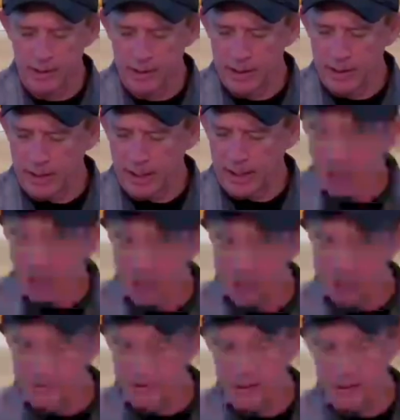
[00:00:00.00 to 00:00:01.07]
And
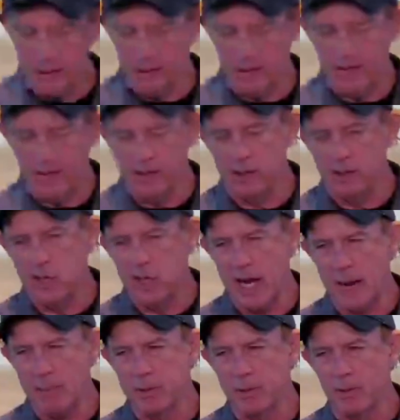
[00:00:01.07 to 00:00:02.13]
in
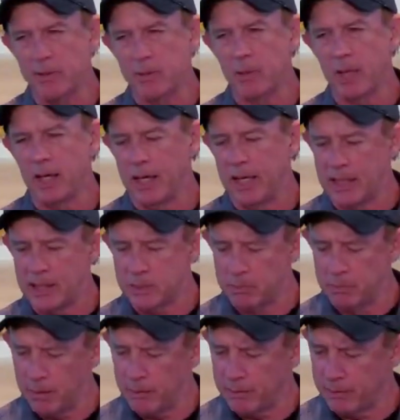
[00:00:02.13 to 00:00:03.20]
chapter three, He's
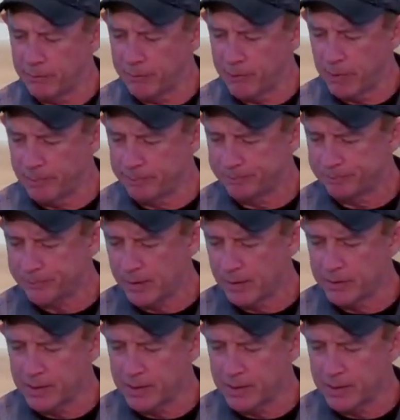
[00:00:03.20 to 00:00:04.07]
moving from this